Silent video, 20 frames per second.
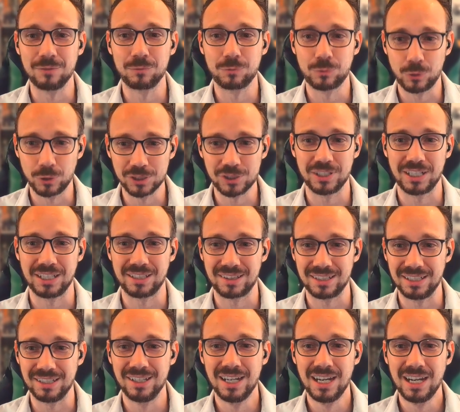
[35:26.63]

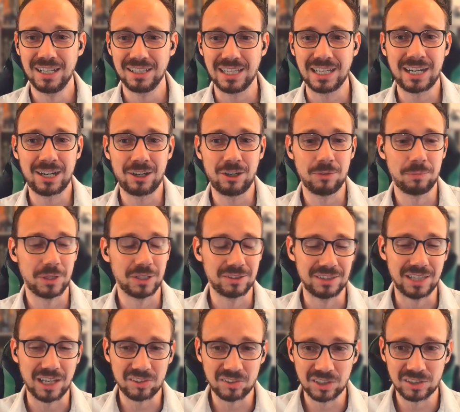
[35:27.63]
unfortunately. They care
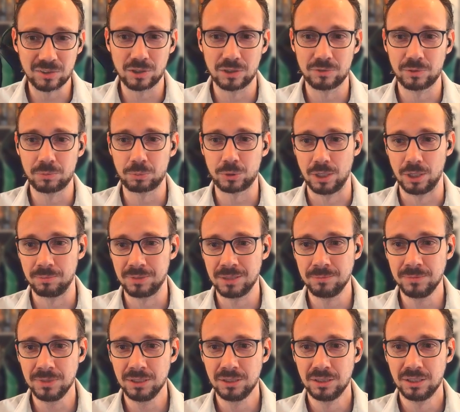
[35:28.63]
about, does it solve a
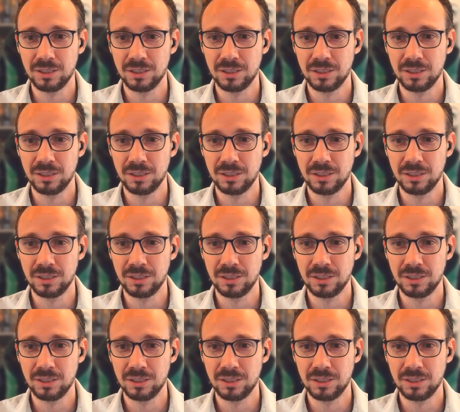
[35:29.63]
problem?